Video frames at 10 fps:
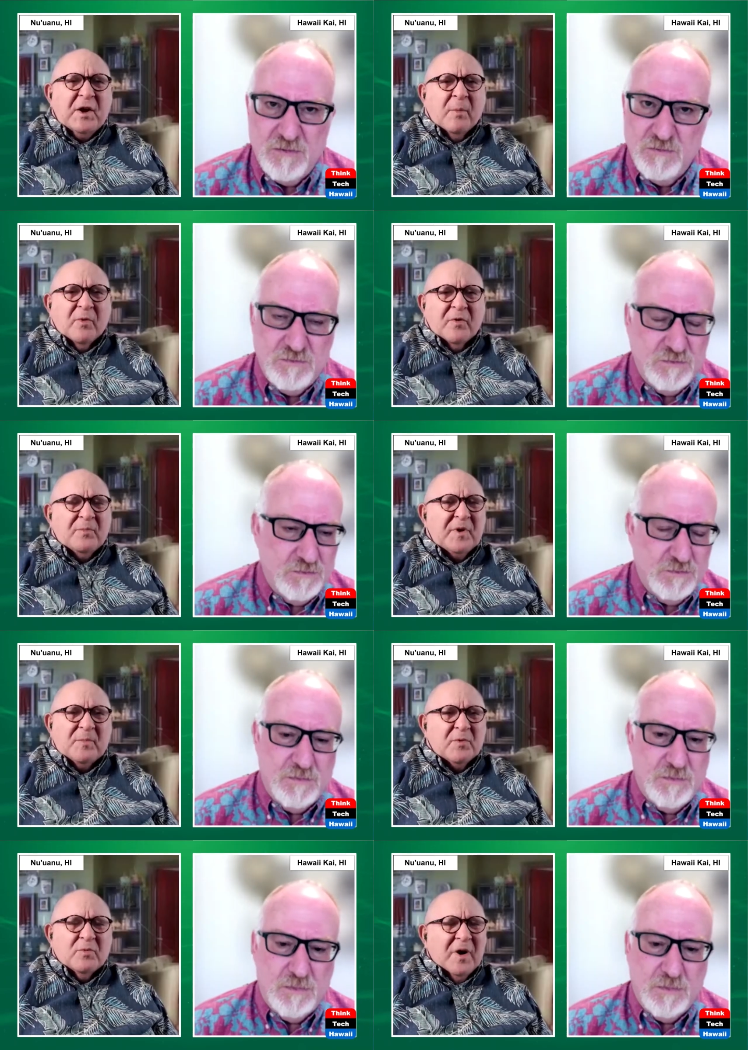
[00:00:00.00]
Speaker 1: number of
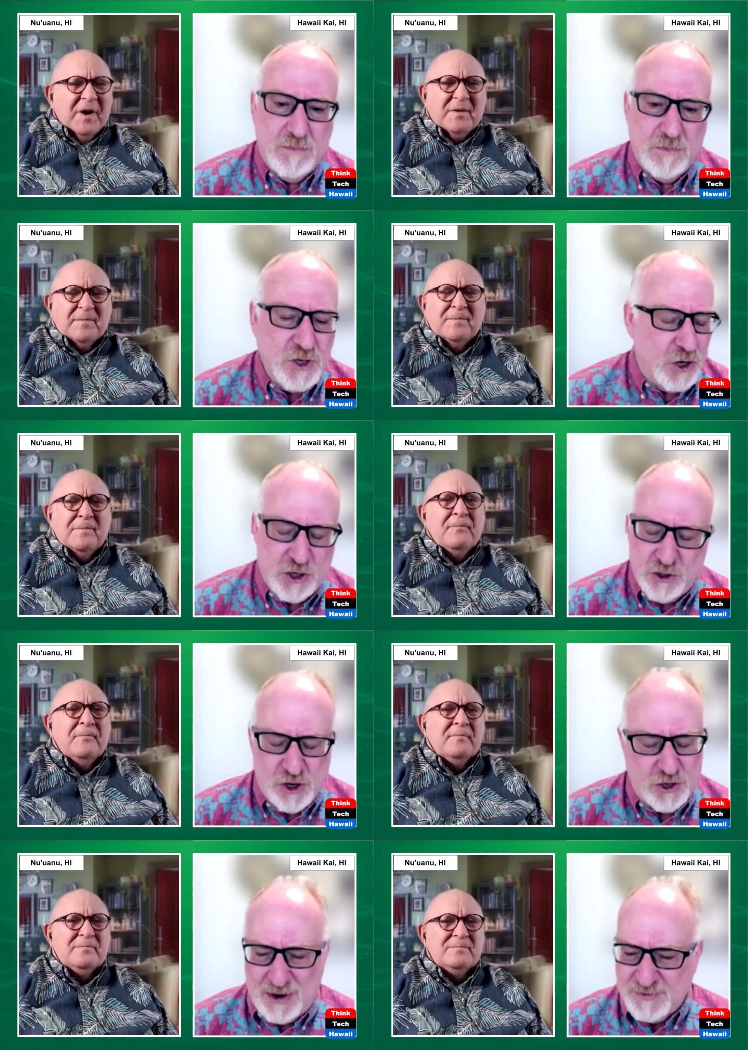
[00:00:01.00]
people, right?
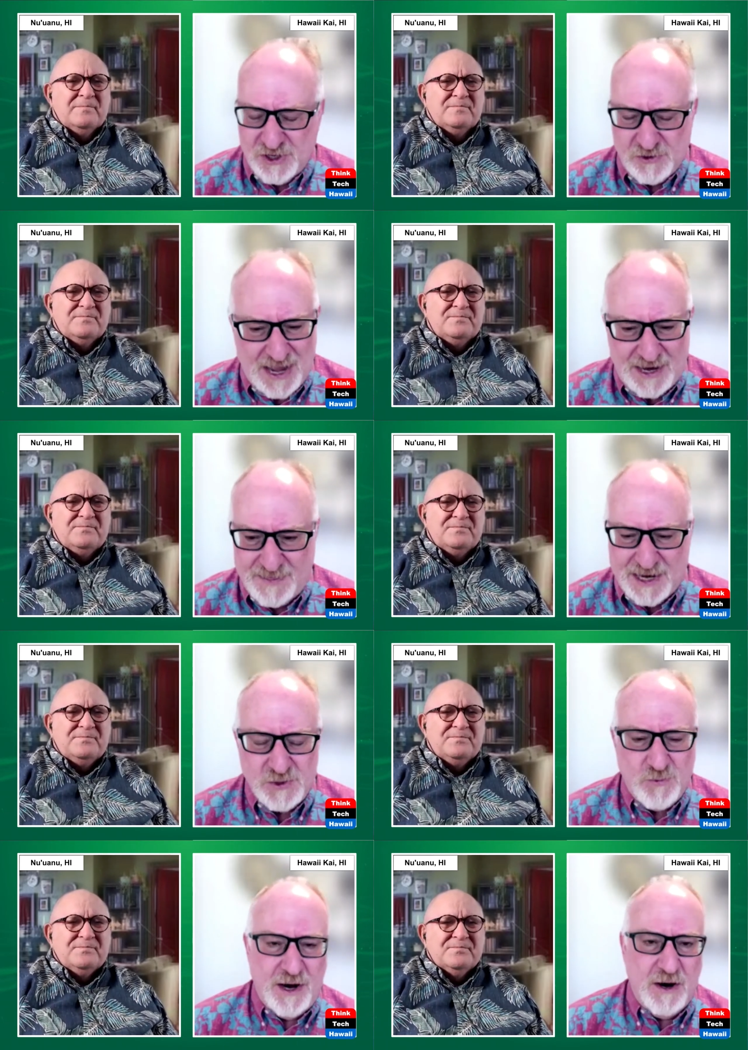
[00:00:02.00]
Speaker 2: No, you're absolutely right, and
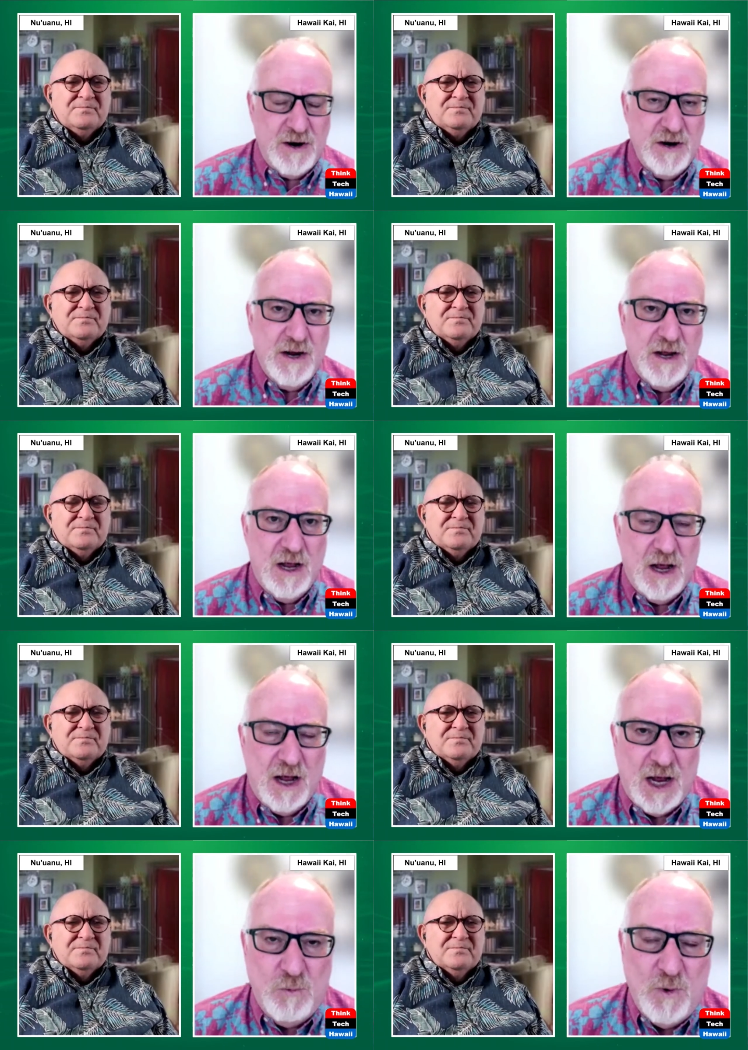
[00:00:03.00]
that's where
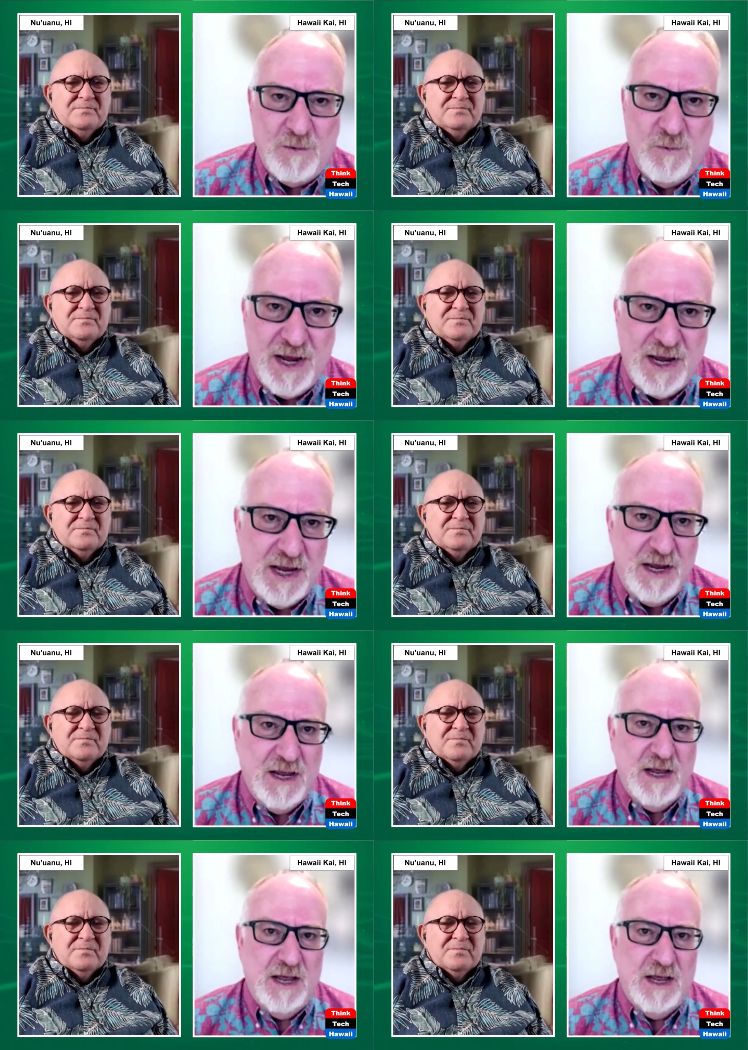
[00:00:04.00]
when we